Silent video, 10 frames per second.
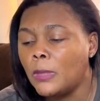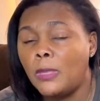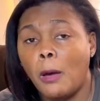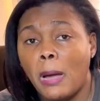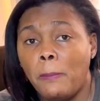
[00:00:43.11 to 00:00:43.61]

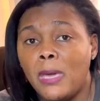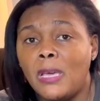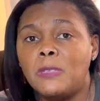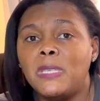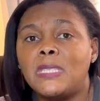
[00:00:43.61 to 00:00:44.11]
Now, my
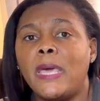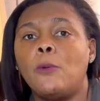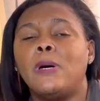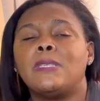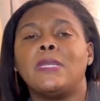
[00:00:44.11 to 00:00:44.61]
biggest mistake
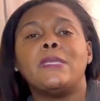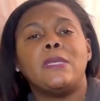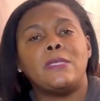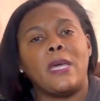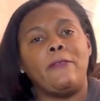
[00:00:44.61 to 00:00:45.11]
was
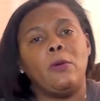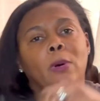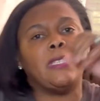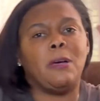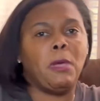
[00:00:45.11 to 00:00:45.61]
listening to
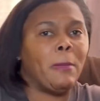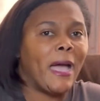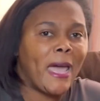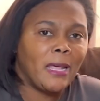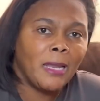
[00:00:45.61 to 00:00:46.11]
everyone tell me about
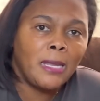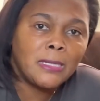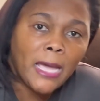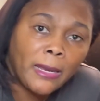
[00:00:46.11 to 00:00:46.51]
analytics.